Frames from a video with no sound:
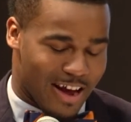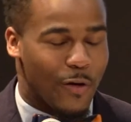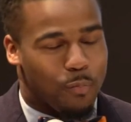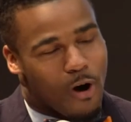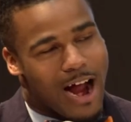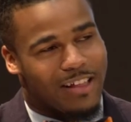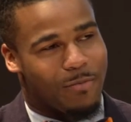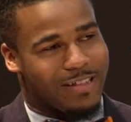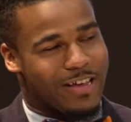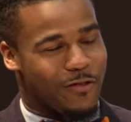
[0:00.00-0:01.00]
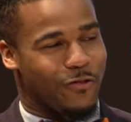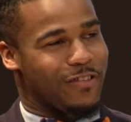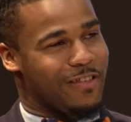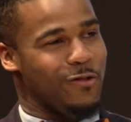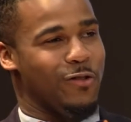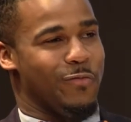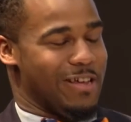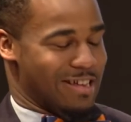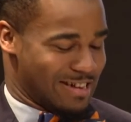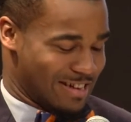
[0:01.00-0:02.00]
and the pride that my teachers instilled in
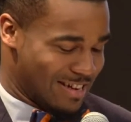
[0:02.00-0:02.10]
me.